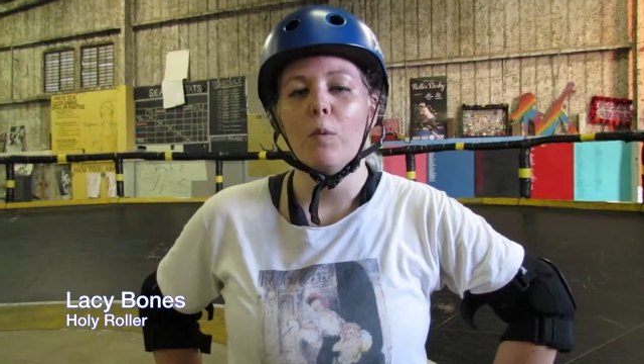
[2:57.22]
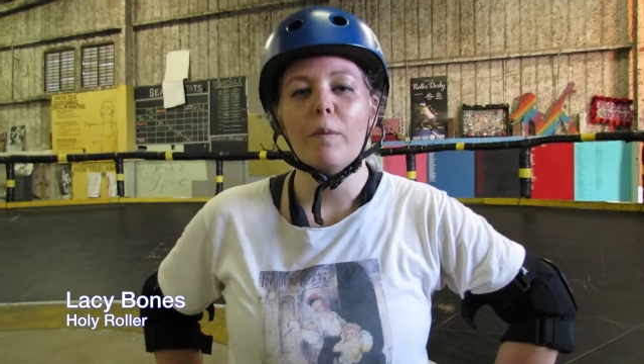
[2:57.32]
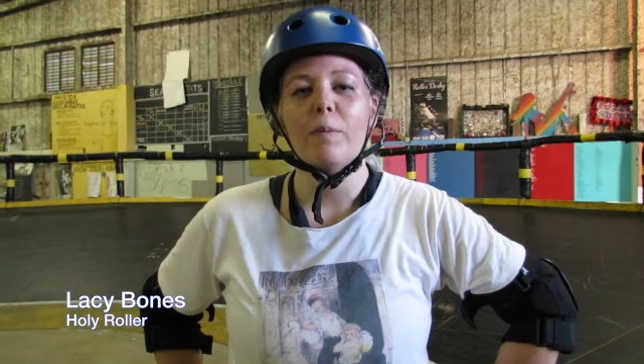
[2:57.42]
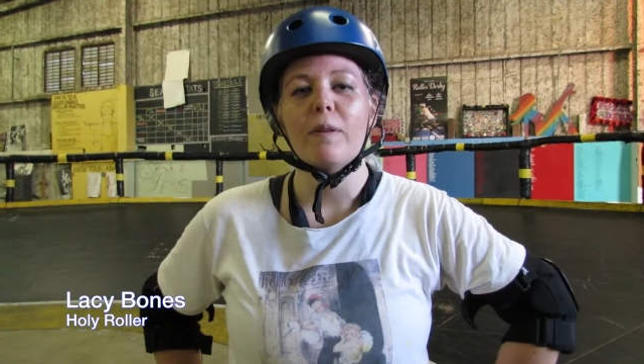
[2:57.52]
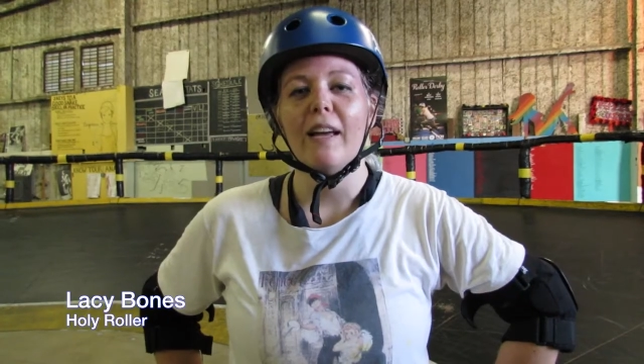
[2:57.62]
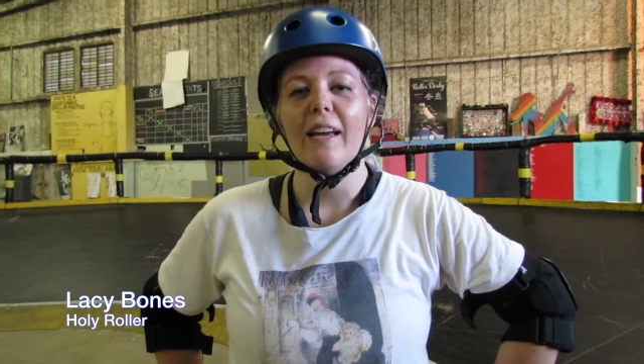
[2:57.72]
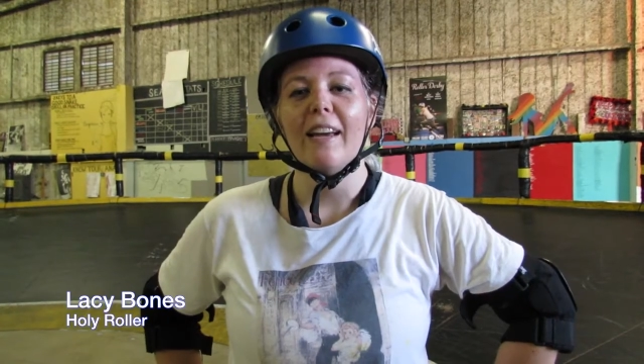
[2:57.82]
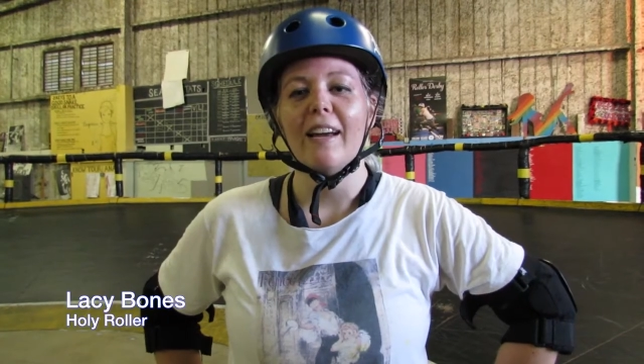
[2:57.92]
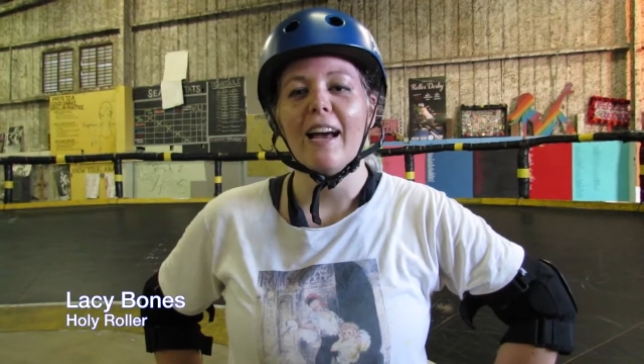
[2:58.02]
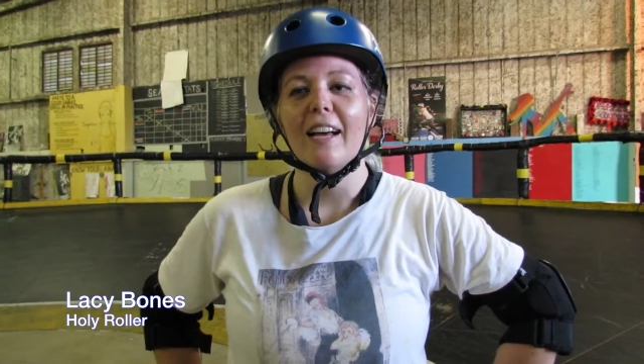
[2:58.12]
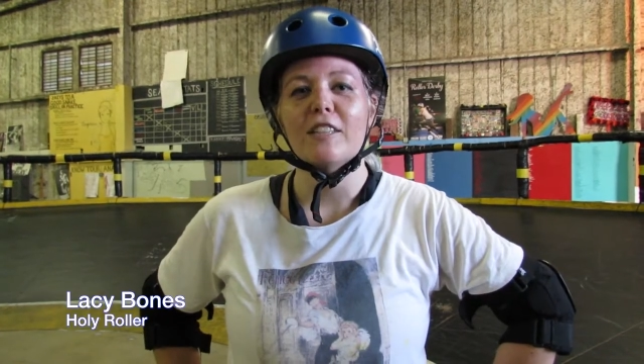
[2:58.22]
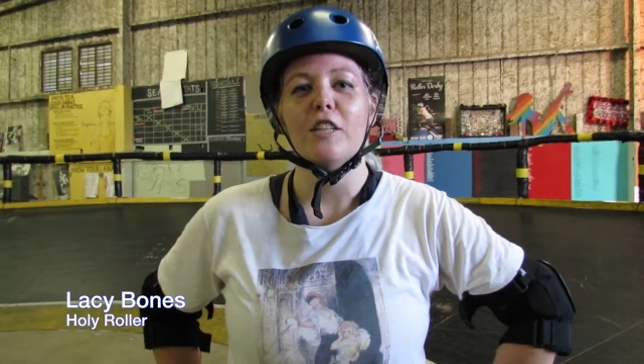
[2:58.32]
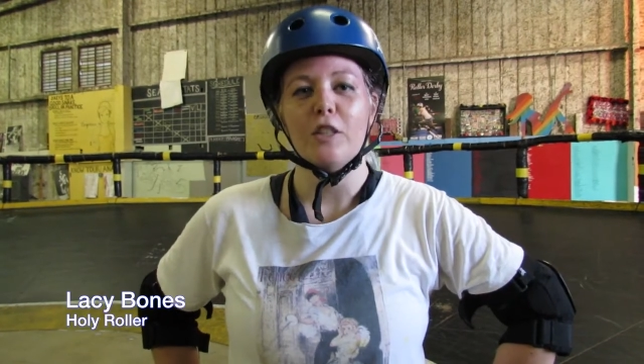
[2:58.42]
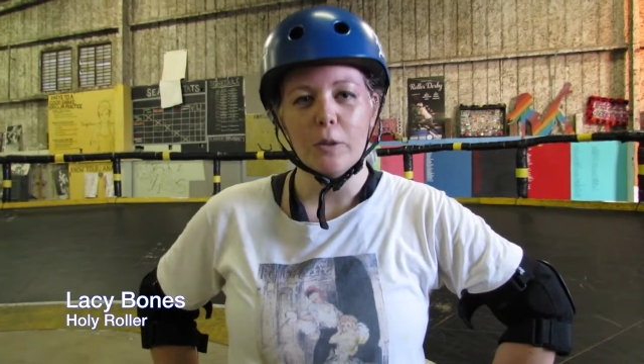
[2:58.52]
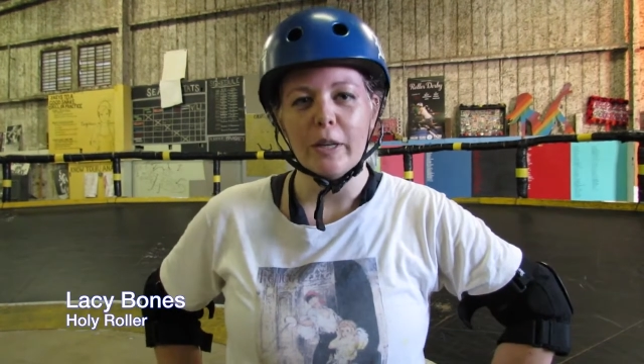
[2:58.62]
We play as
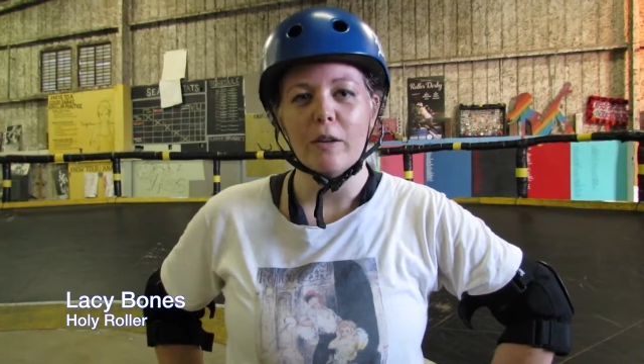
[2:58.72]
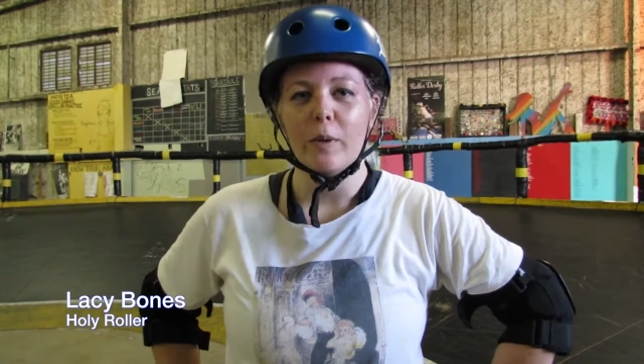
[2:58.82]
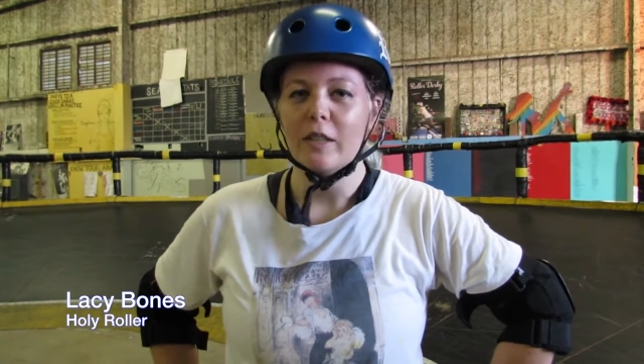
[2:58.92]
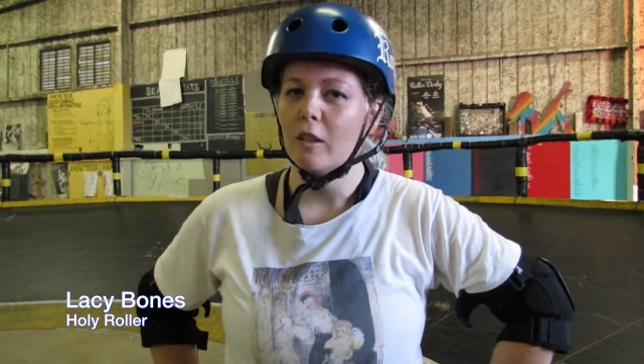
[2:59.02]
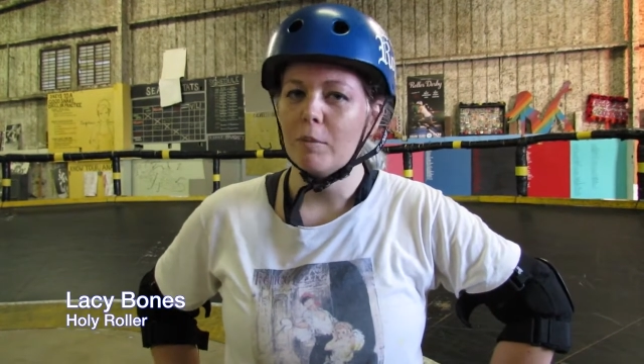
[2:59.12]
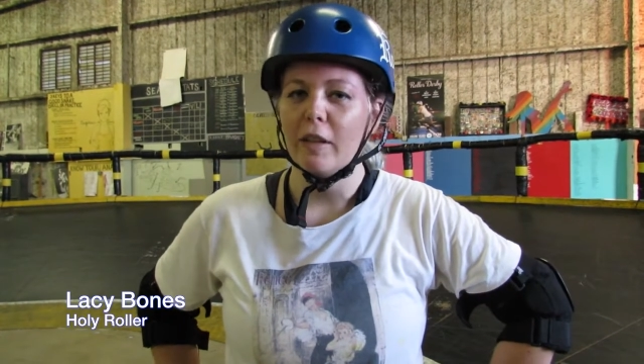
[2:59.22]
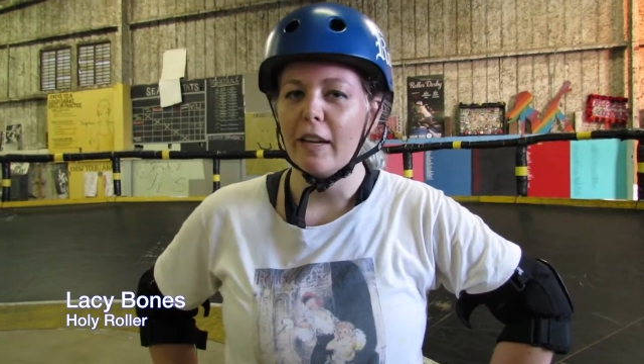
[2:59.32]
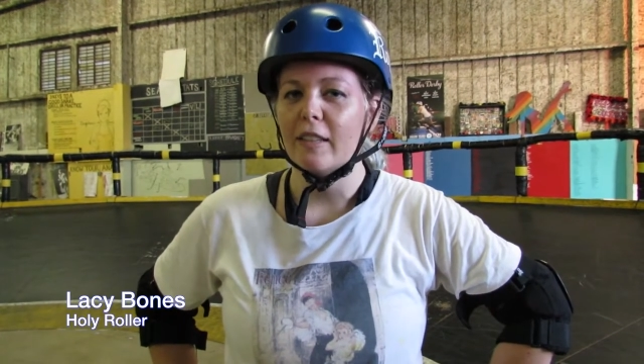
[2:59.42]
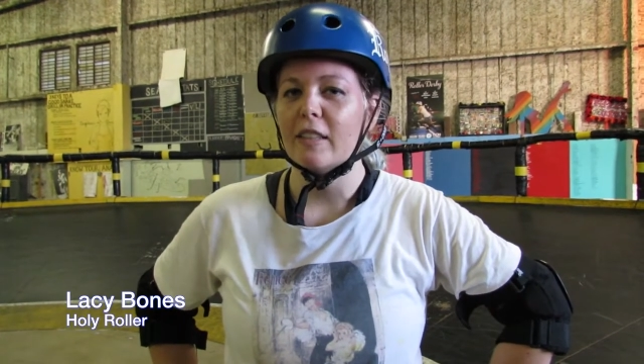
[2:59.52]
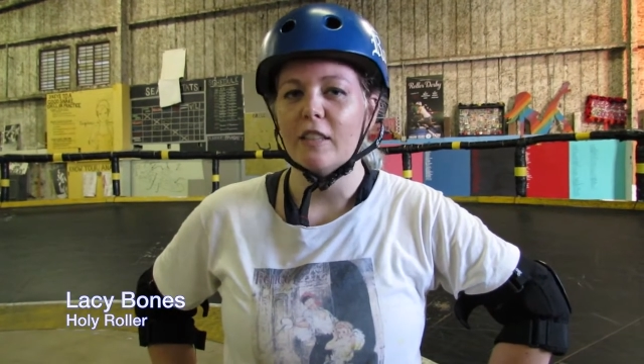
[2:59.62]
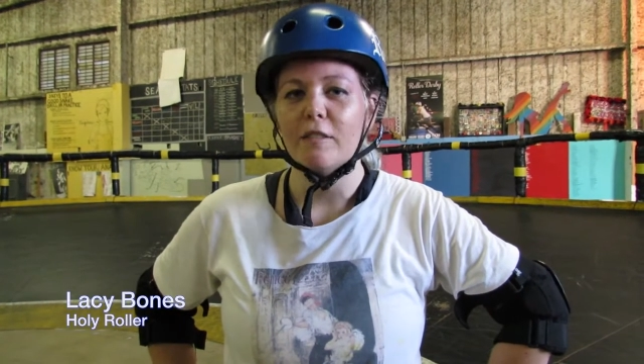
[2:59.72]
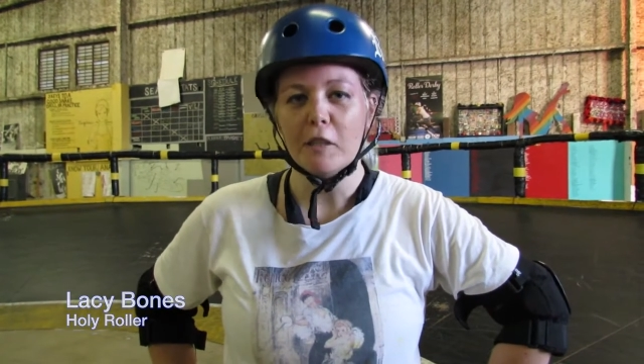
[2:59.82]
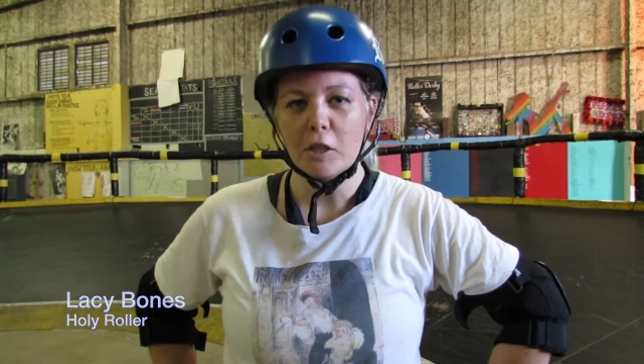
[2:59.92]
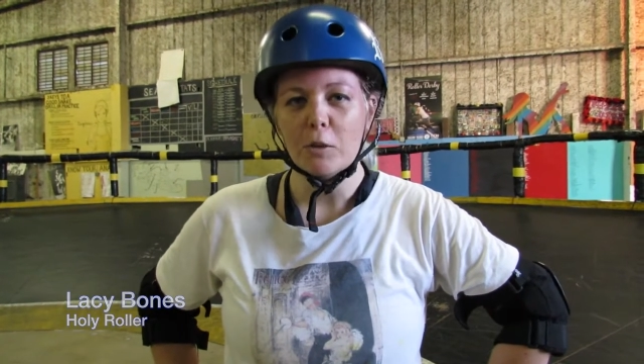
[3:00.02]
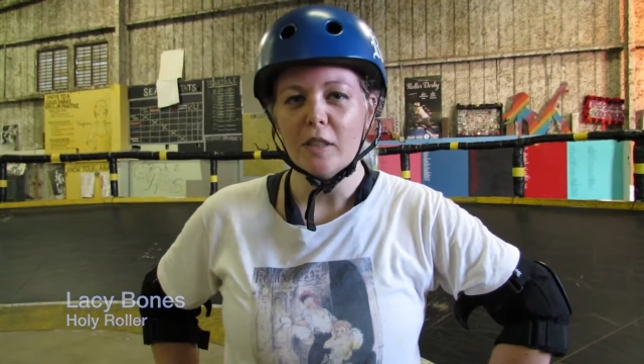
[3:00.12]
a unit. We don't play as
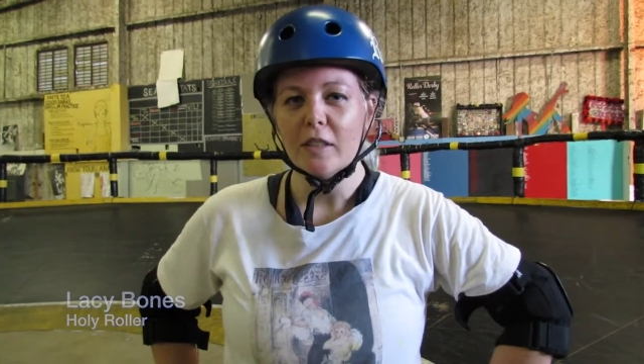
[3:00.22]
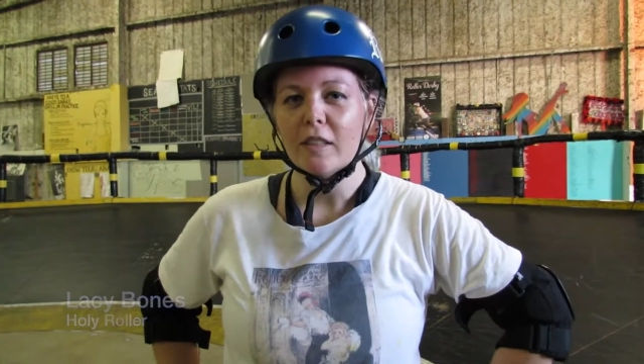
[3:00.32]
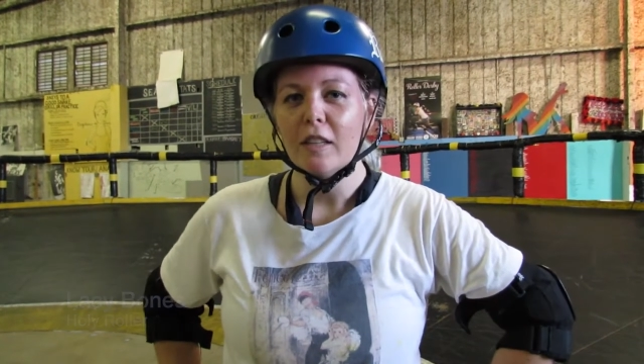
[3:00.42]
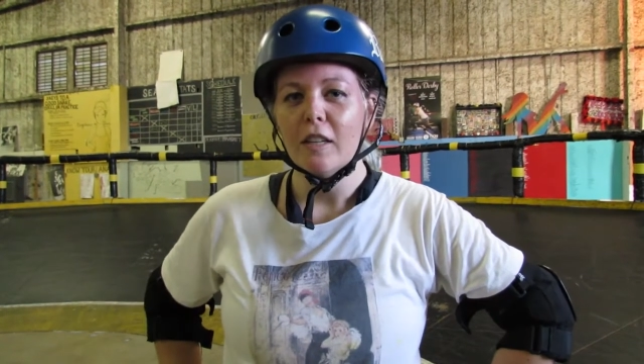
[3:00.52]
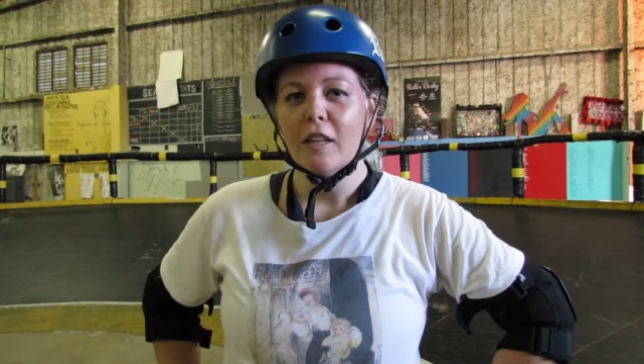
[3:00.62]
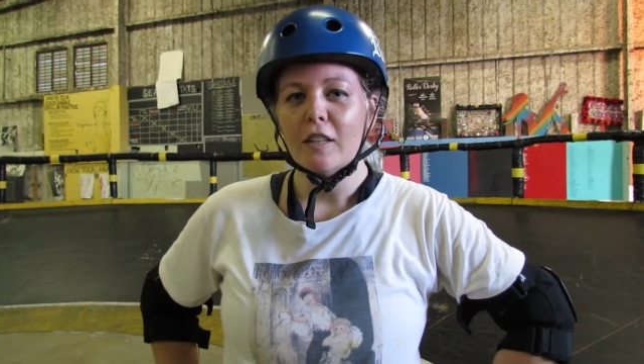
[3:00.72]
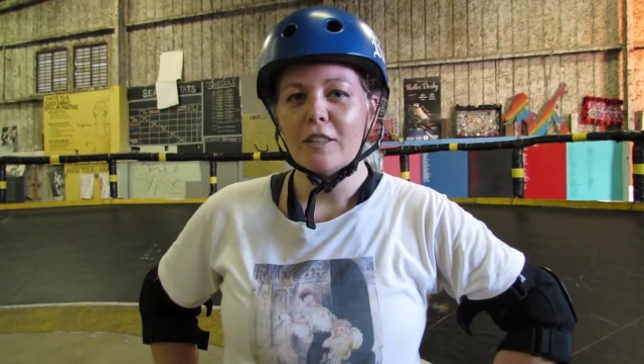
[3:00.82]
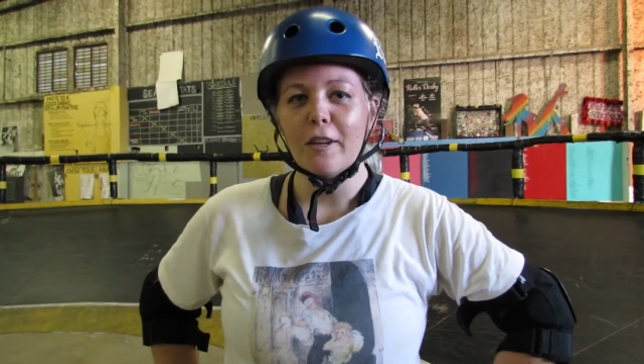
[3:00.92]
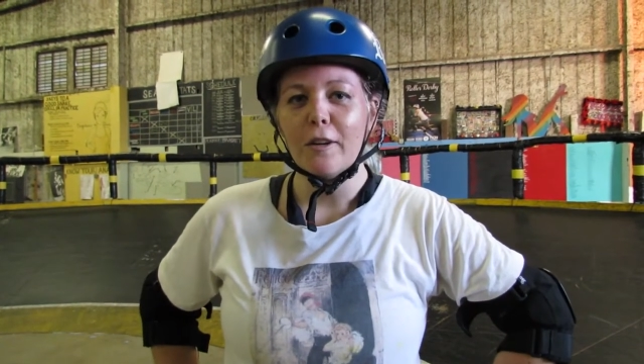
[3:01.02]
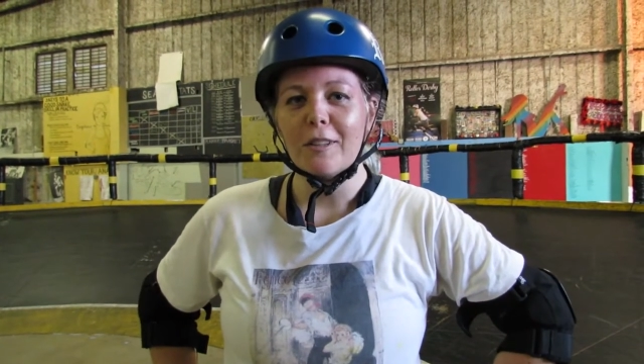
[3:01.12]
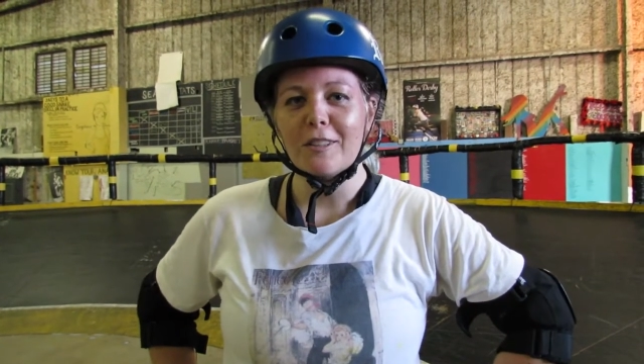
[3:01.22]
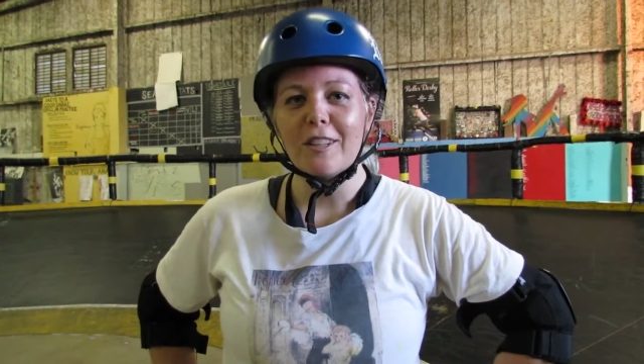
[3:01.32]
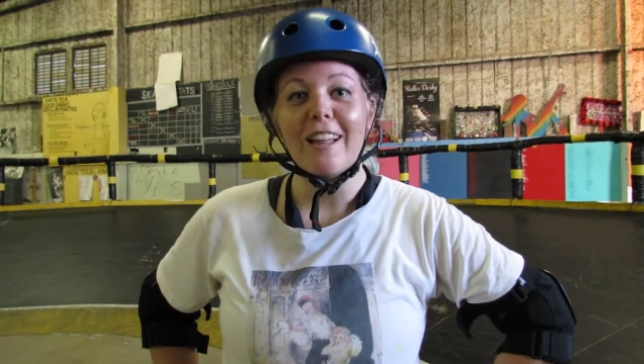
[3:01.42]
individuals. So there's a